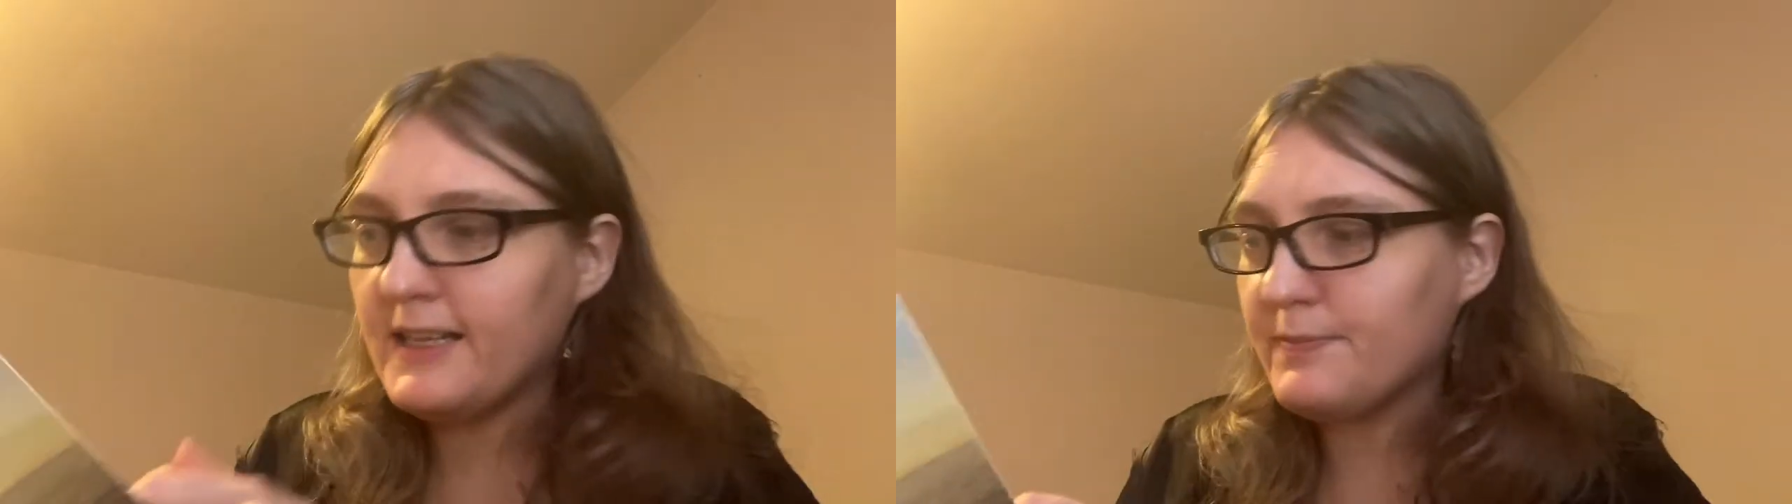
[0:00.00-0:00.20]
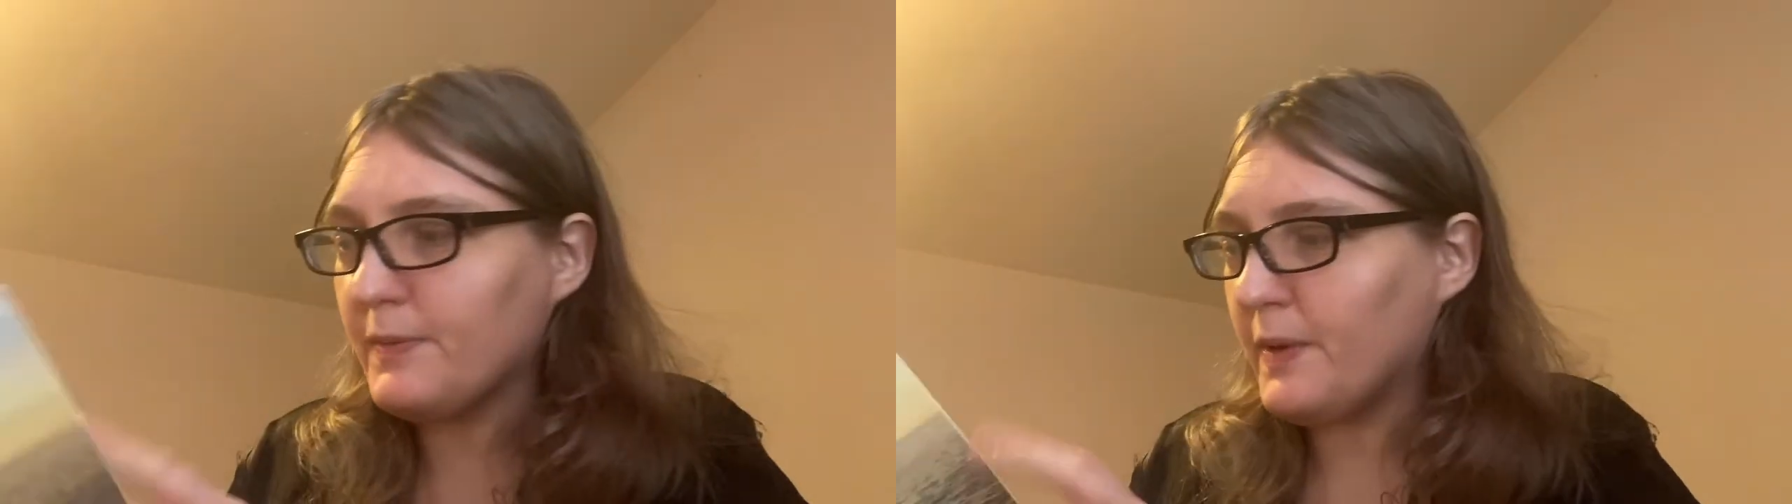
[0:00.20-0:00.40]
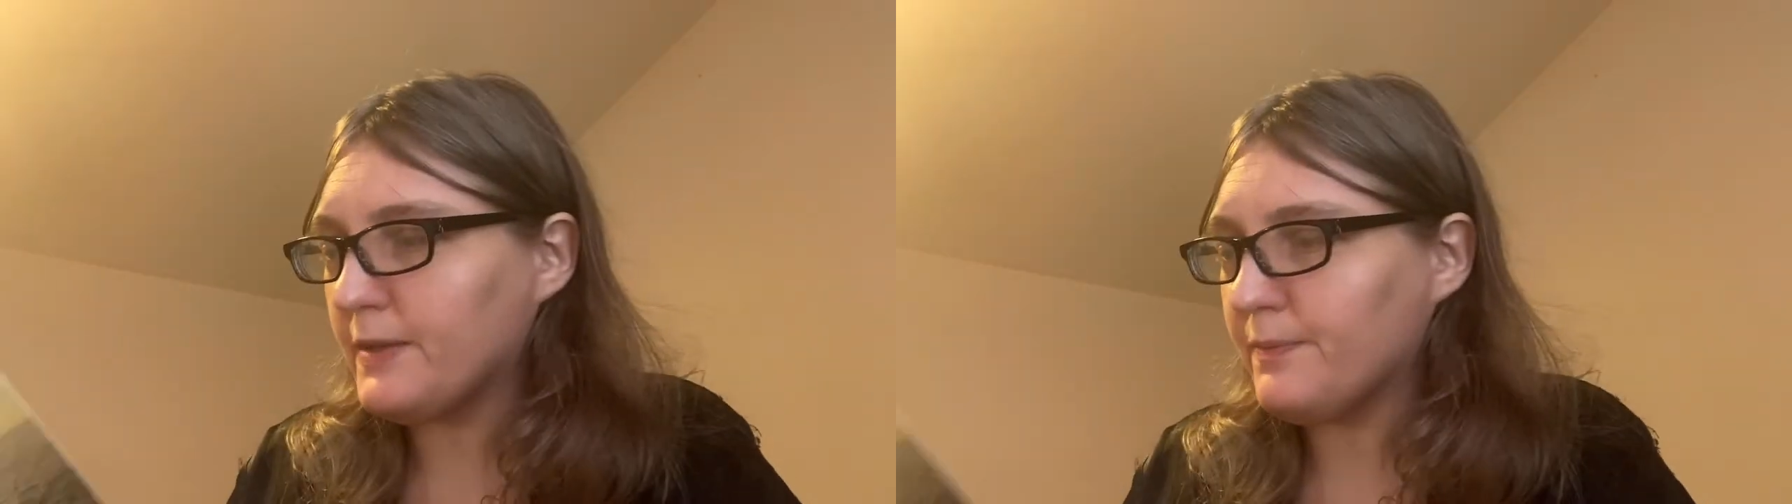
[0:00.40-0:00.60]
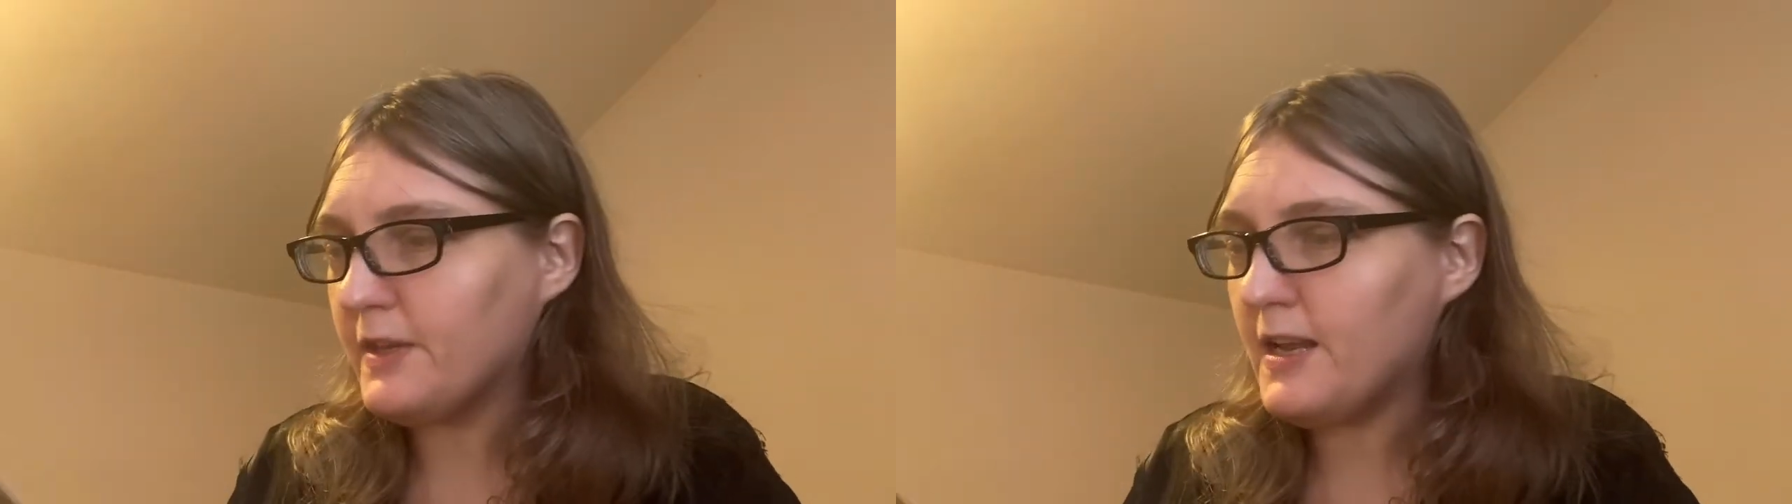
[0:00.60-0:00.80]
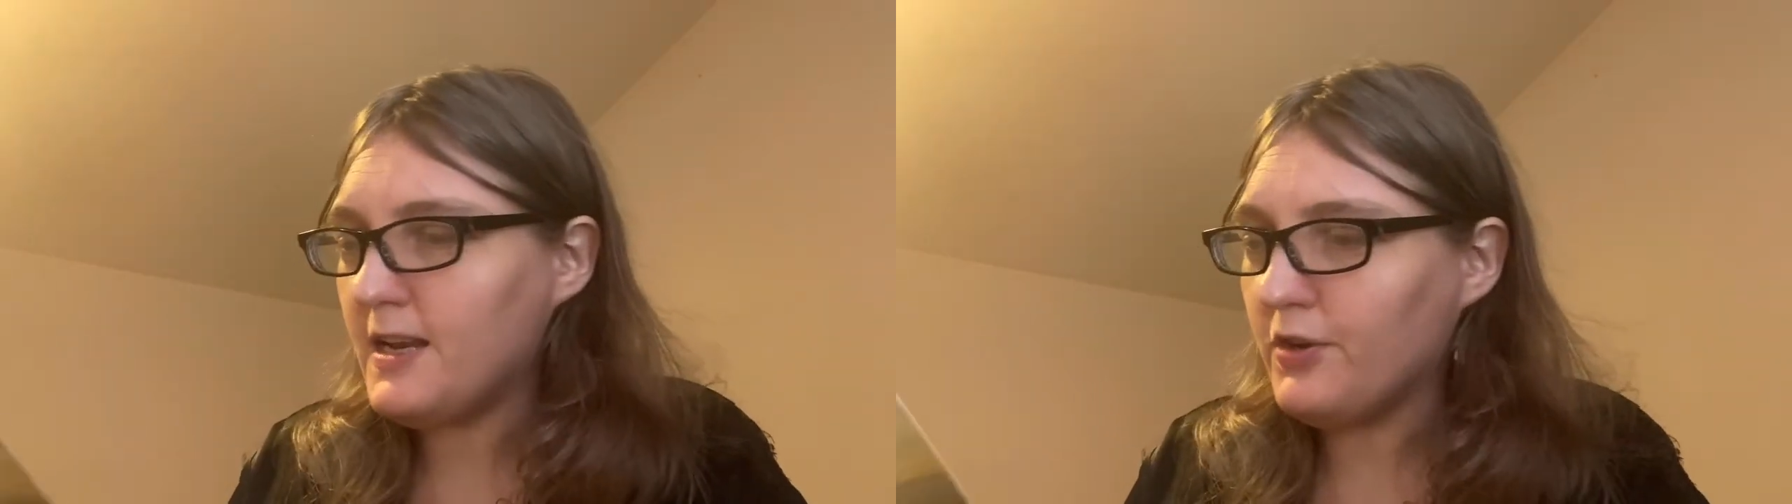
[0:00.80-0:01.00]
It's, but the,
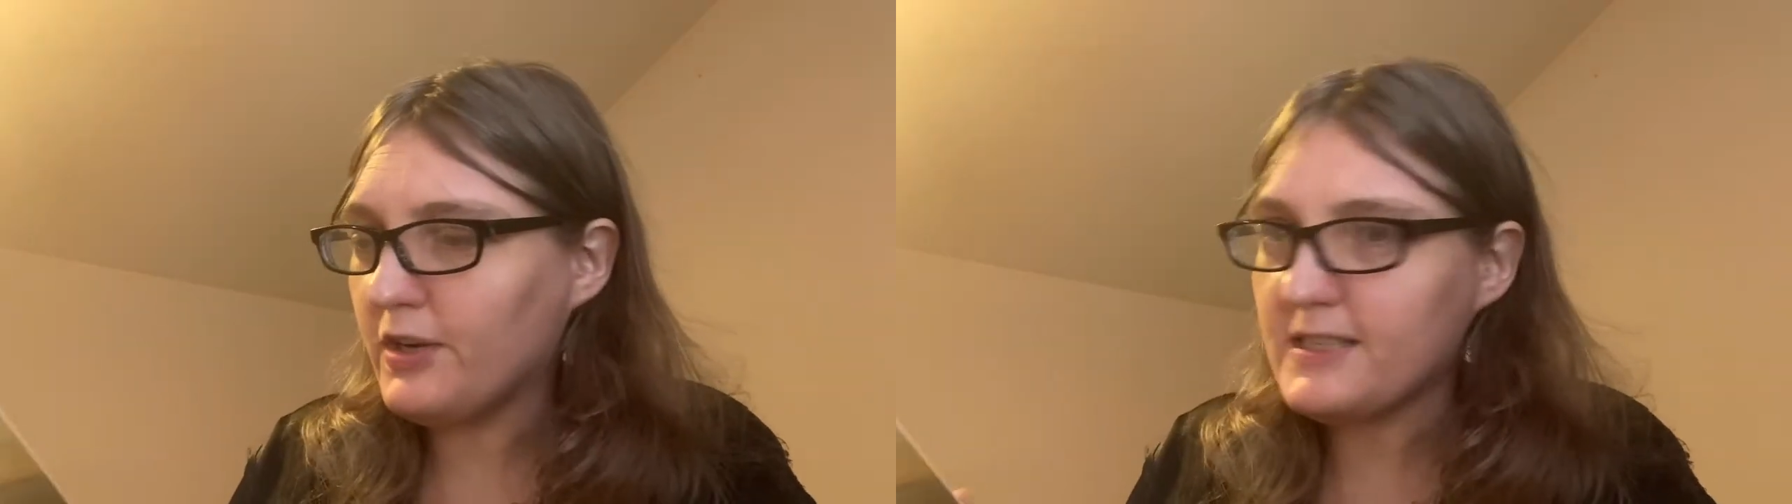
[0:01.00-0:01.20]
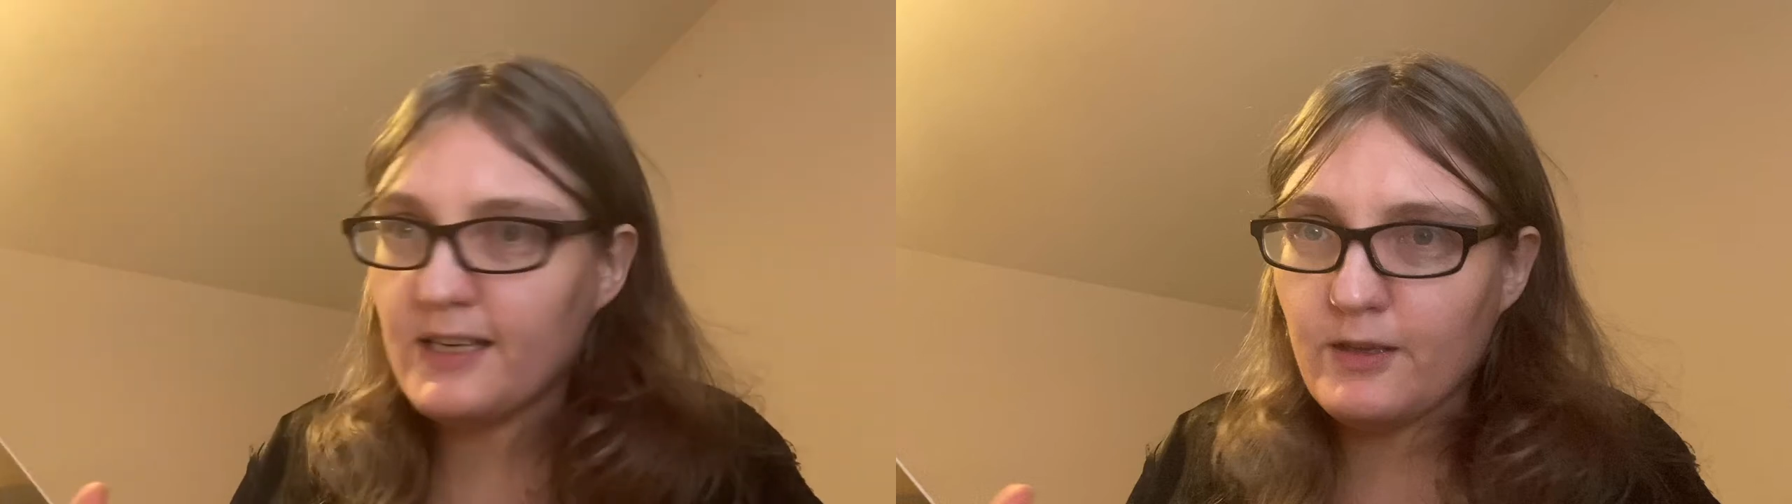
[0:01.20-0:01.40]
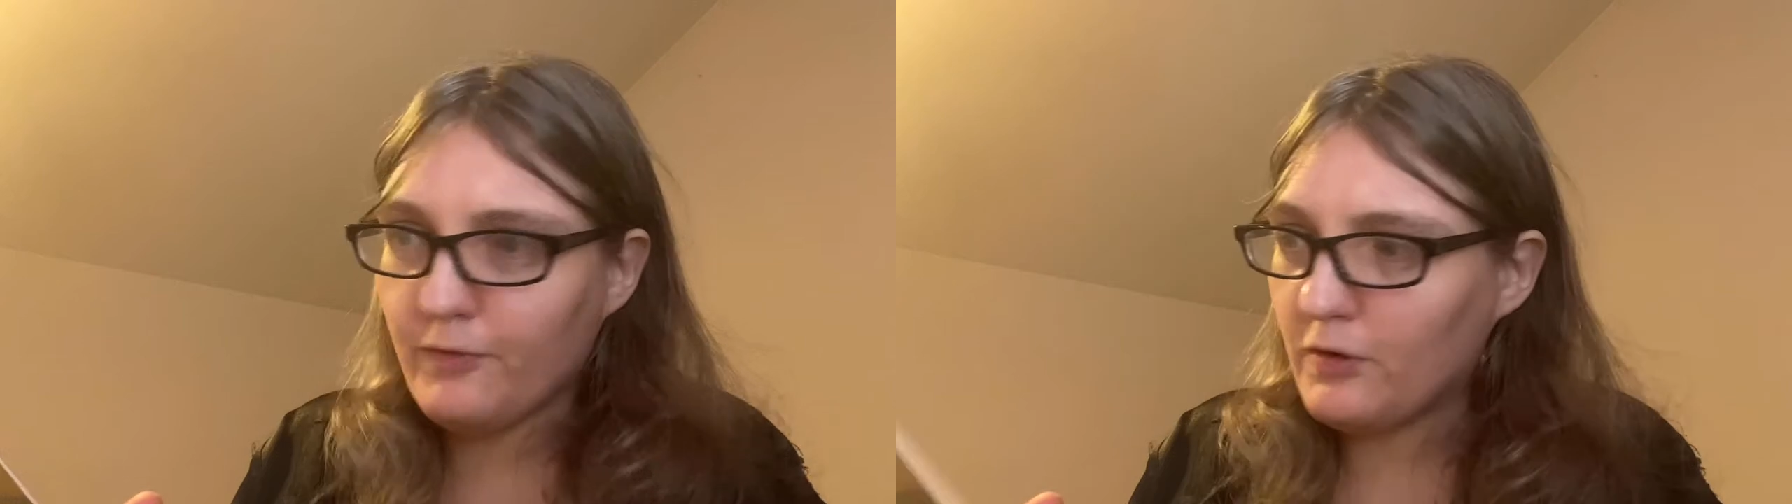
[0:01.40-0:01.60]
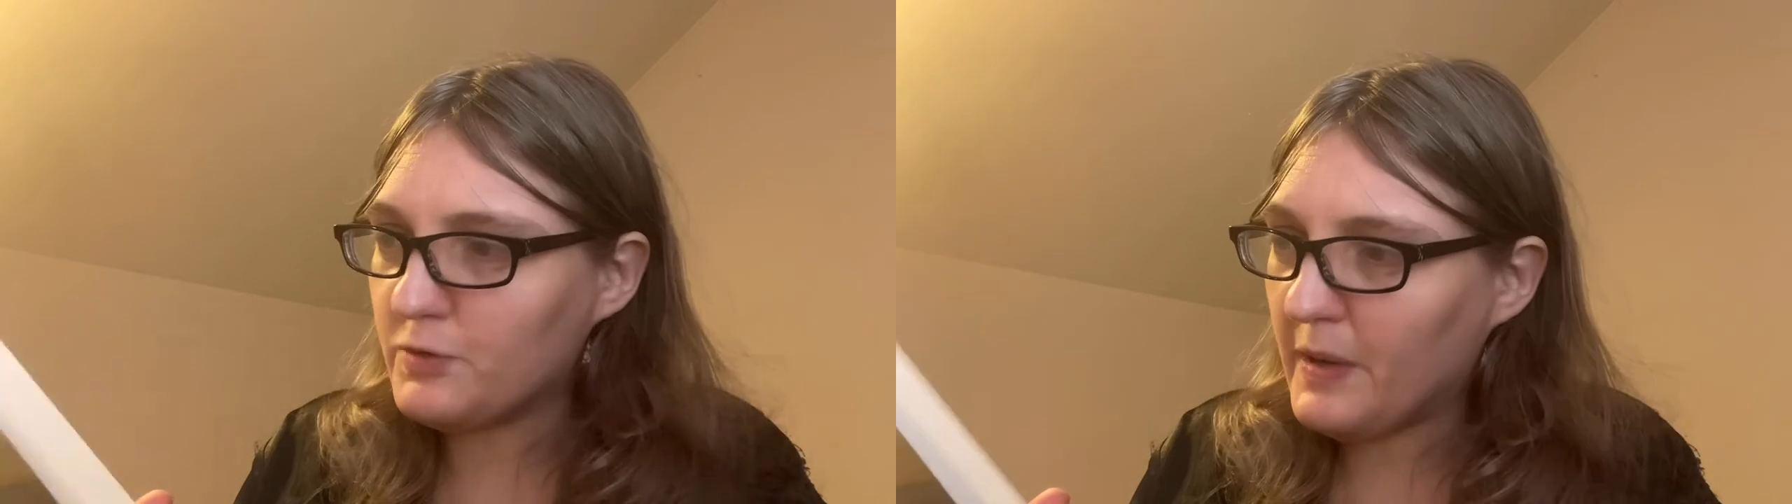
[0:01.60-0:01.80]
it, you can see in the first